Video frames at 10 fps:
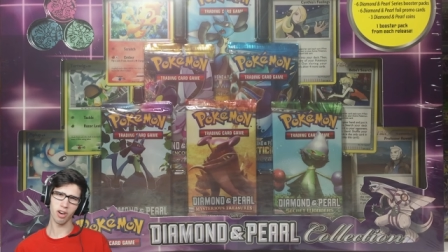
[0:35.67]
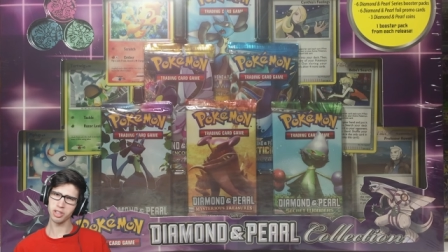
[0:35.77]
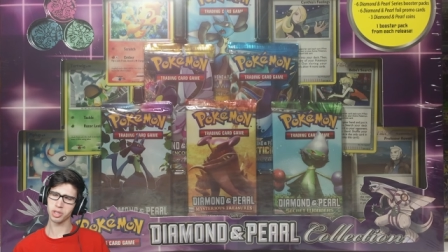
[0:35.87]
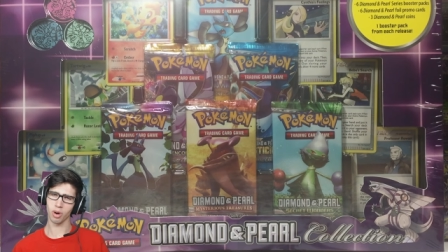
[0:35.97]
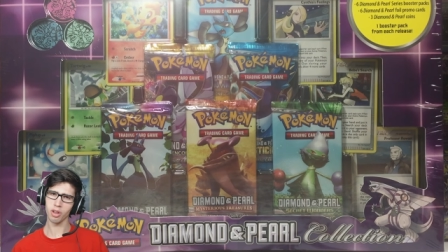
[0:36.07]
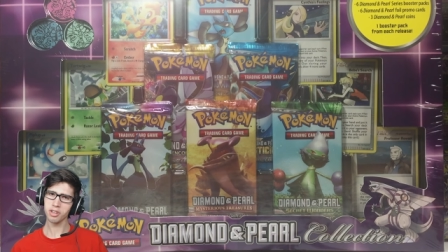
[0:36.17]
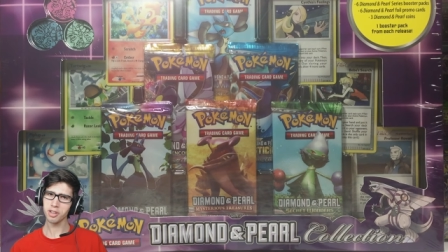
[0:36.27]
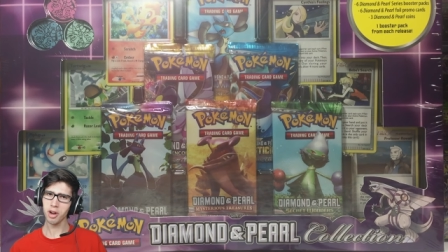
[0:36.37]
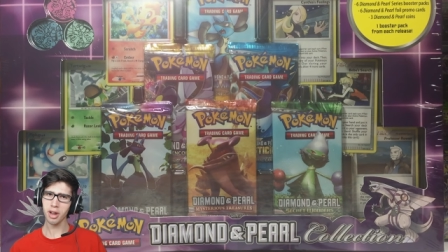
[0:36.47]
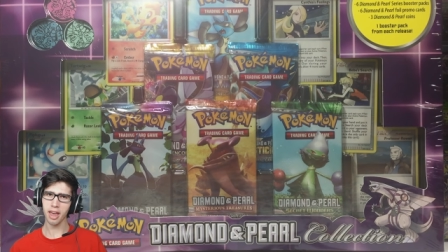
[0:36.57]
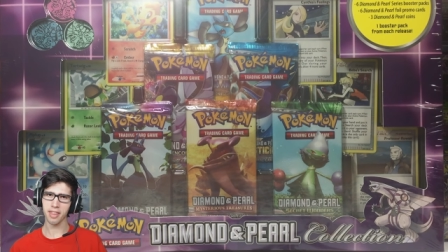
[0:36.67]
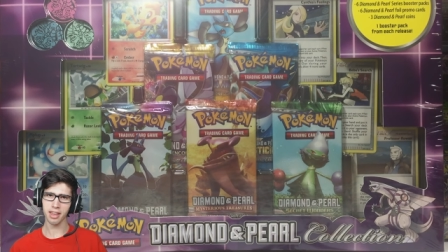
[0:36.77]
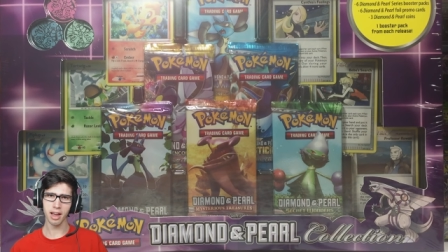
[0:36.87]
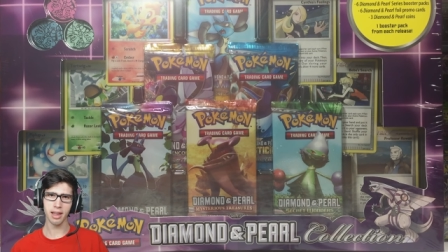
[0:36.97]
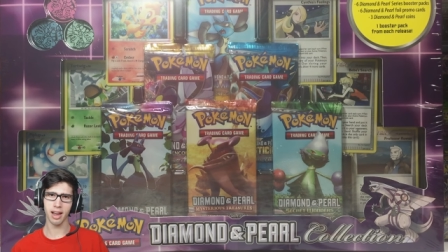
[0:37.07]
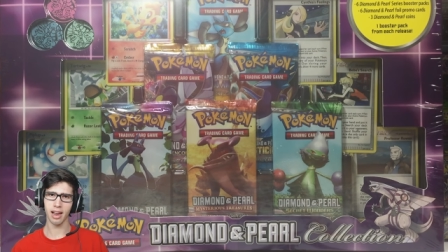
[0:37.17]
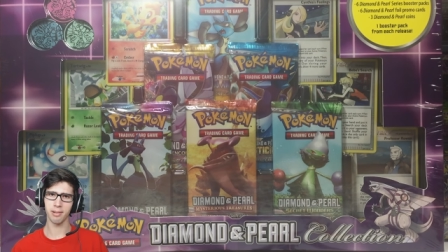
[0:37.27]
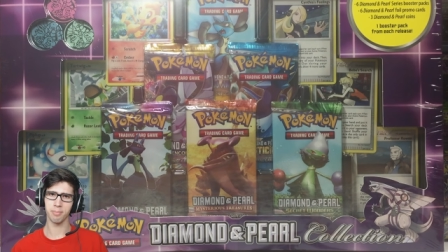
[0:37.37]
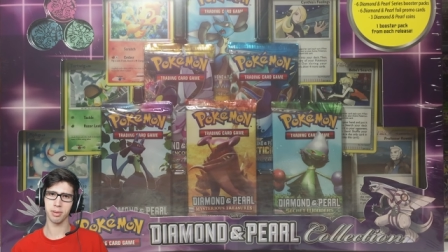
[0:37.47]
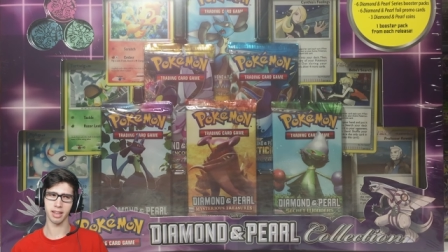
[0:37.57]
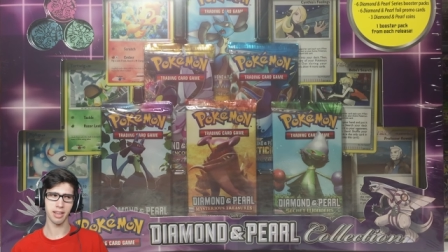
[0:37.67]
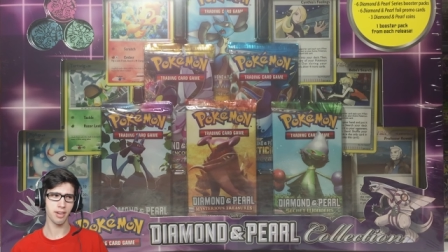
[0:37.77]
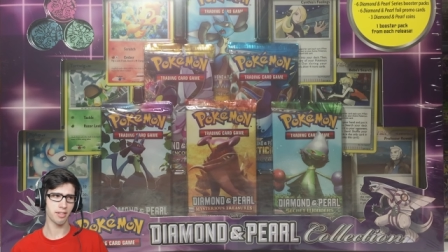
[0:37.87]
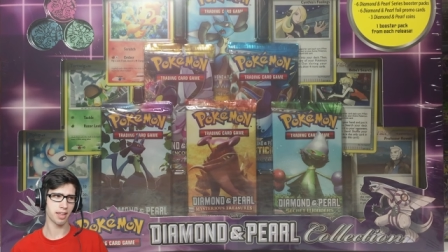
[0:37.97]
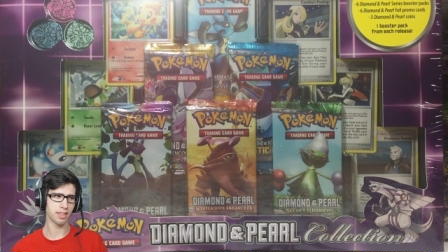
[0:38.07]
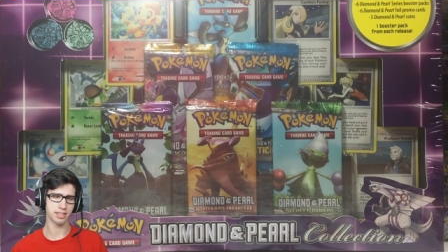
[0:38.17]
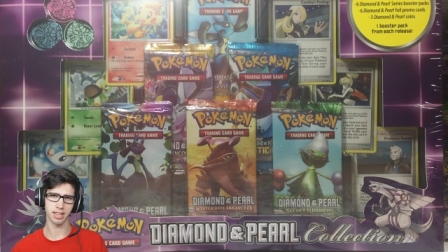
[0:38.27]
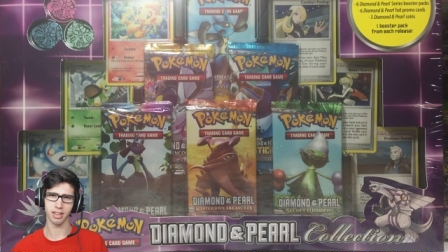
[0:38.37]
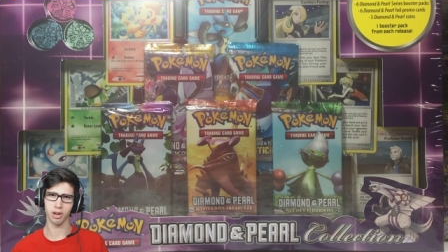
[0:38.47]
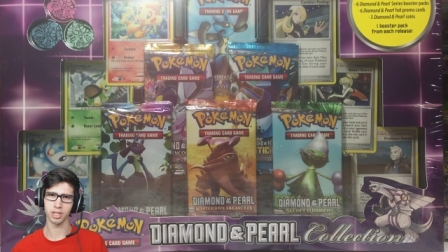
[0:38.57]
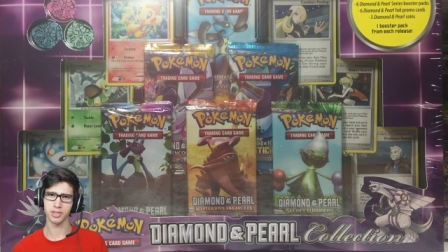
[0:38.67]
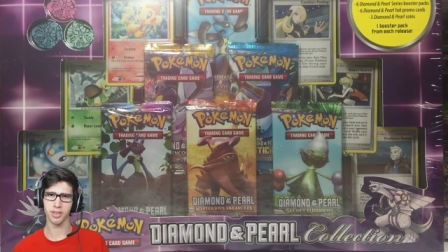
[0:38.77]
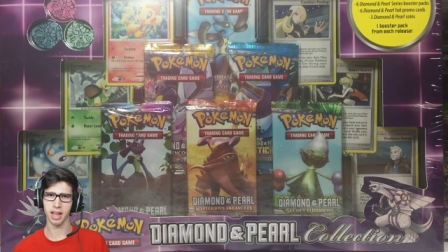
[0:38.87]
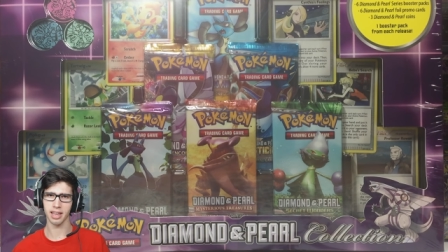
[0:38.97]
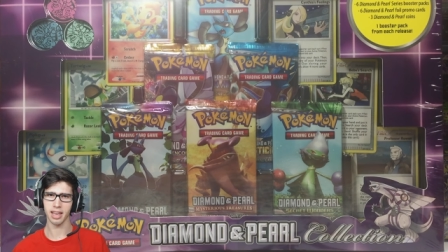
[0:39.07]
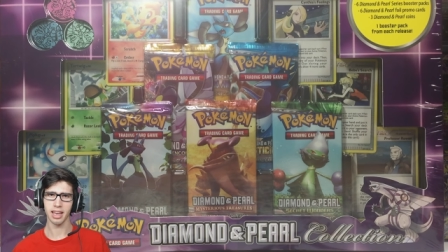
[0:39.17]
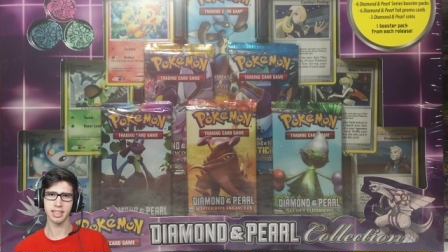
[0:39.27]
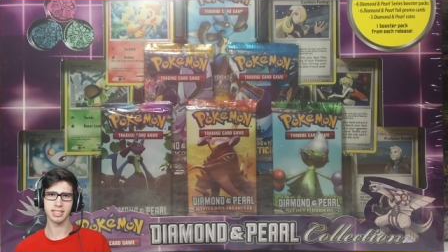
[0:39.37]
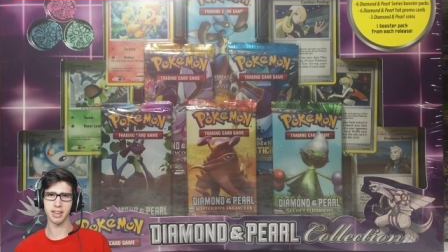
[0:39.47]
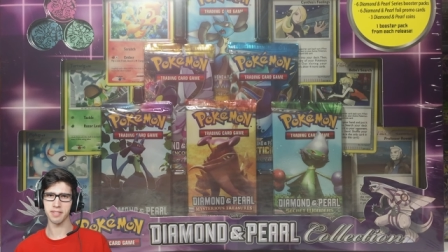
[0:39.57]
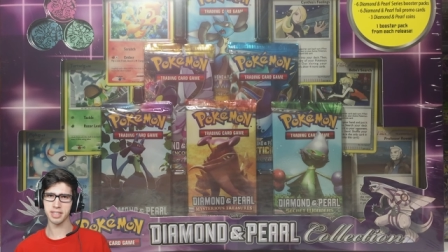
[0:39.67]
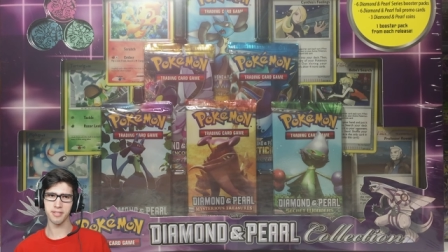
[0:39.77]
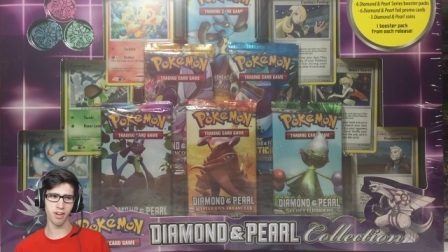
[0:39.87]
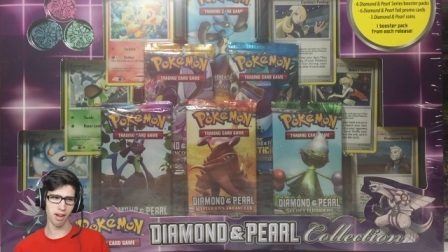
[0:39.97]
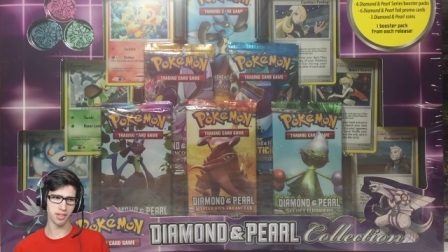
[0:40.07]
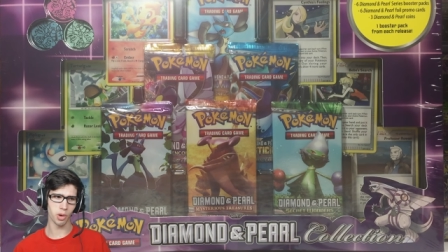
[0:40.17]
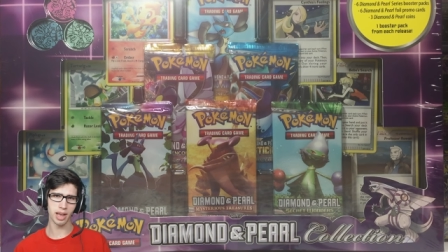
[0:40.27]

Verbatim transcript: on Troll and Toad, I think I believe I read this thing goes for like $75